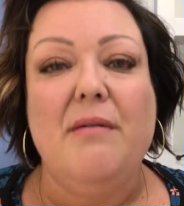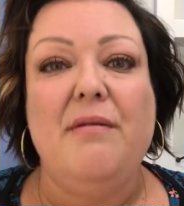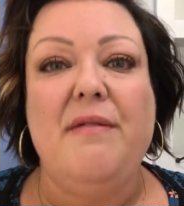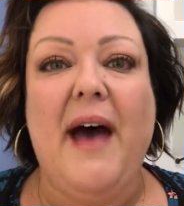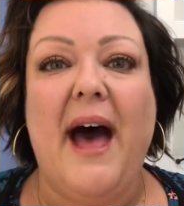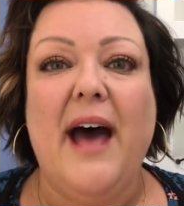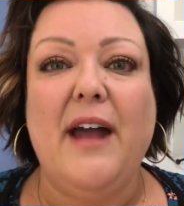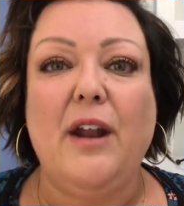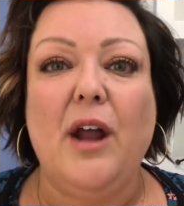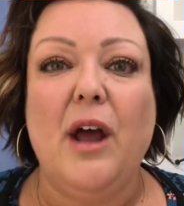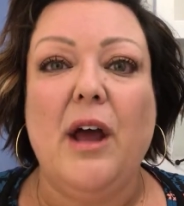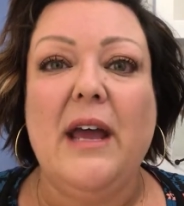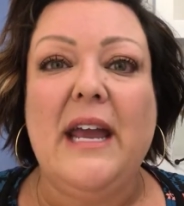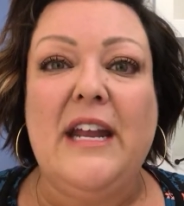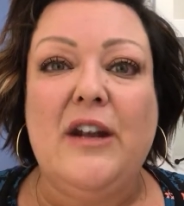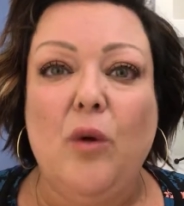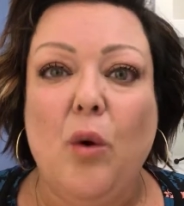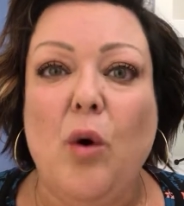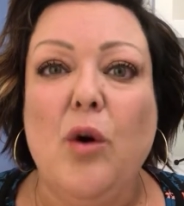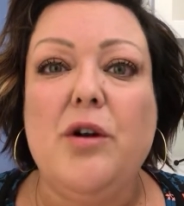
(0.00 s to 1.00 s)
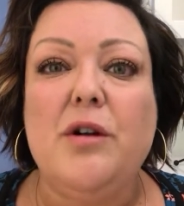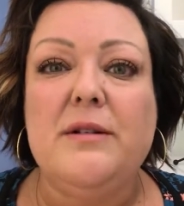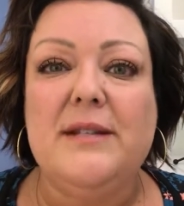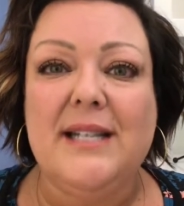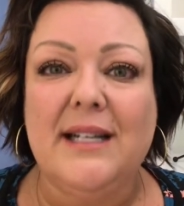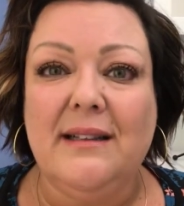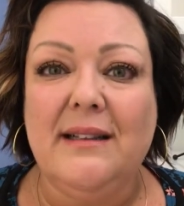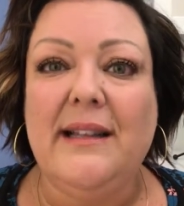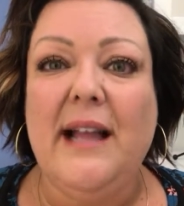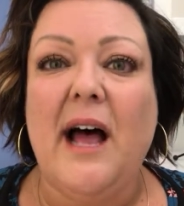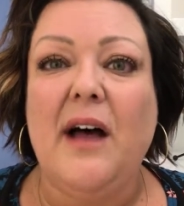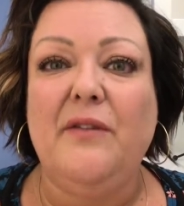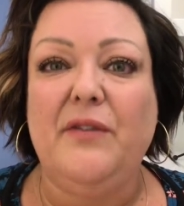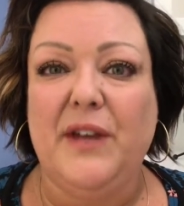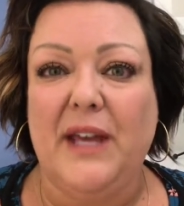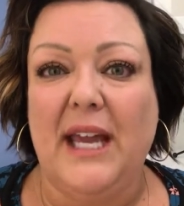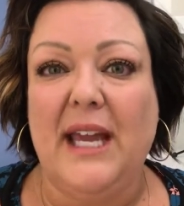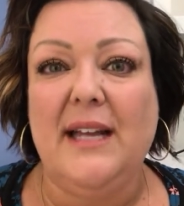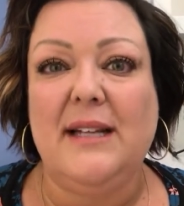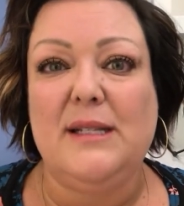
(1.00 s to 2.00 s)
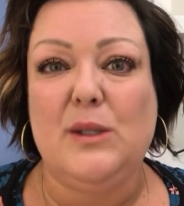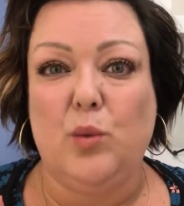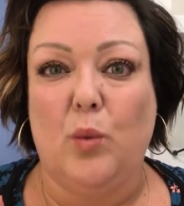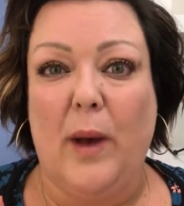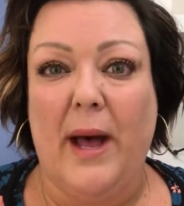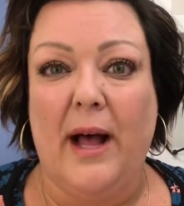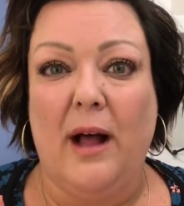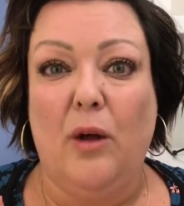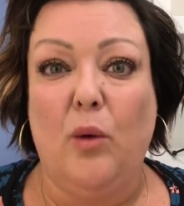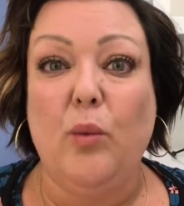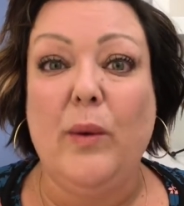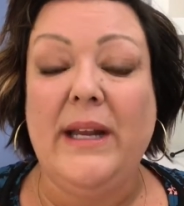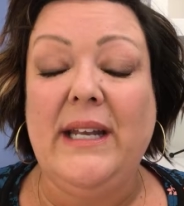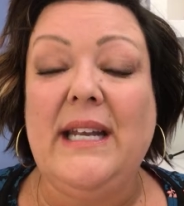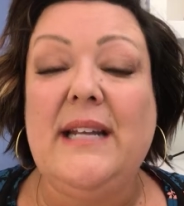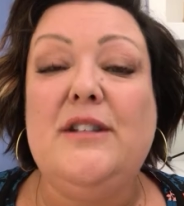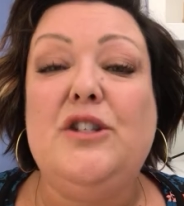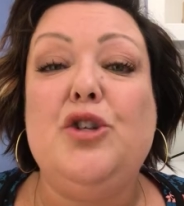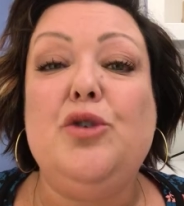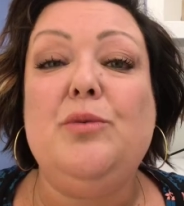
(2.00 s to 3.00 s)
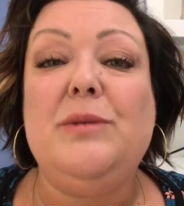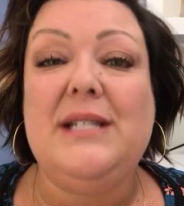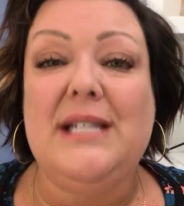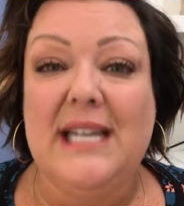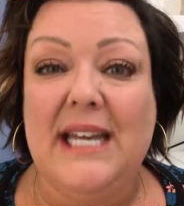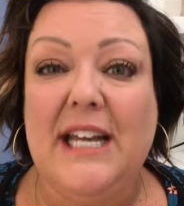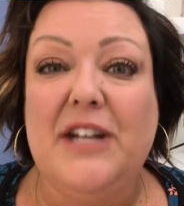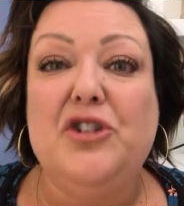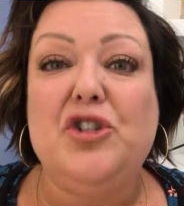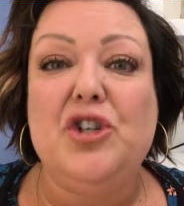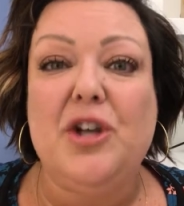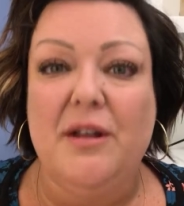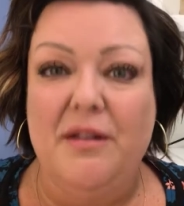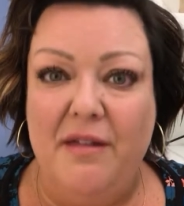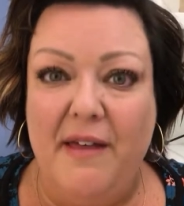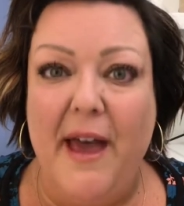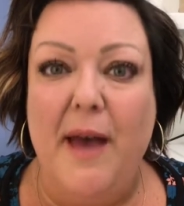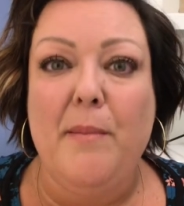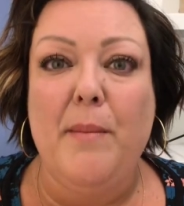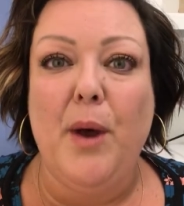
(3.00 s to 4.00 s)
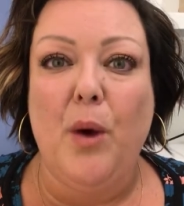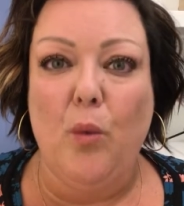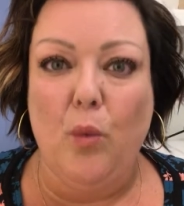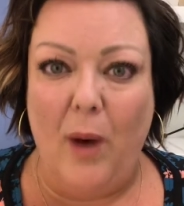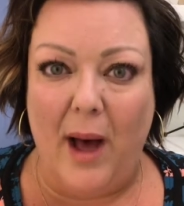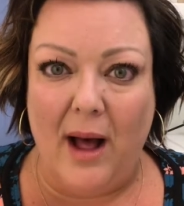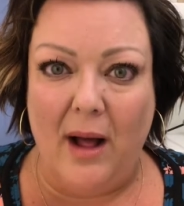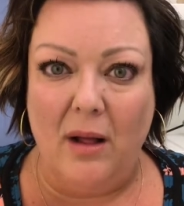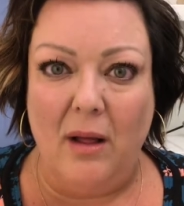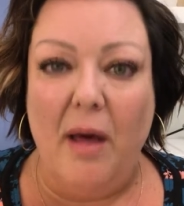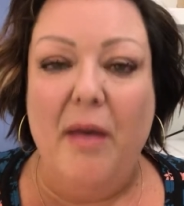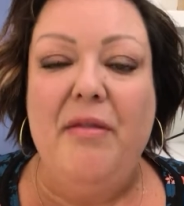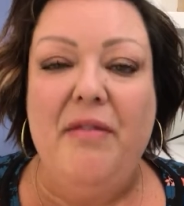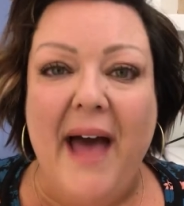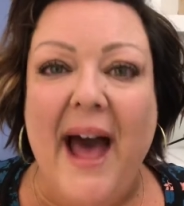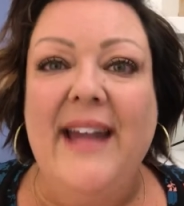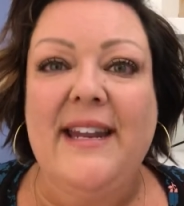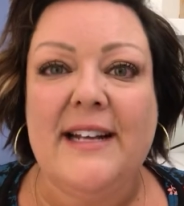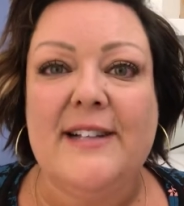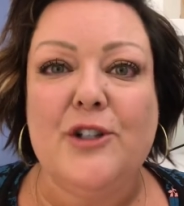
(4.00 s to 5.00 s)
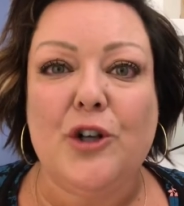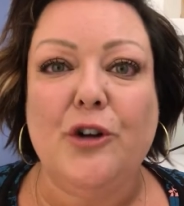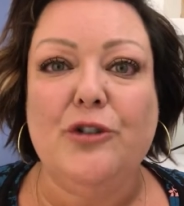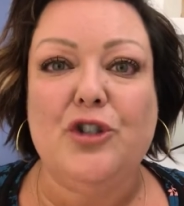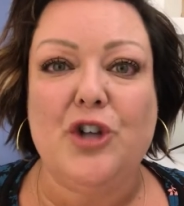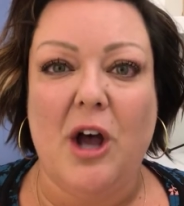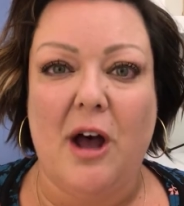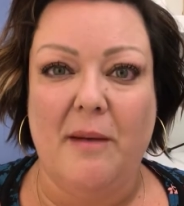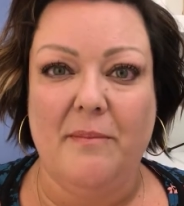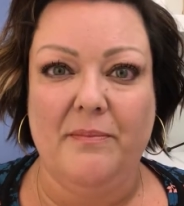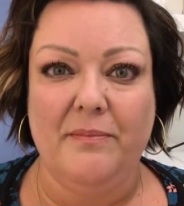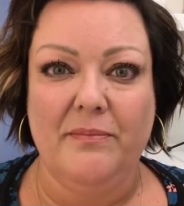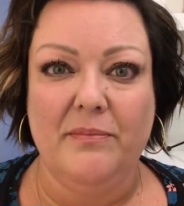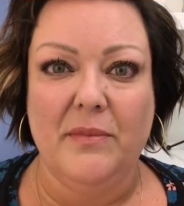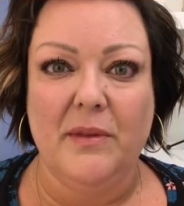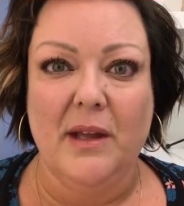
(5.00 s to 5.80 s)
that in order to love kids well, we need to teach them well. That is our job.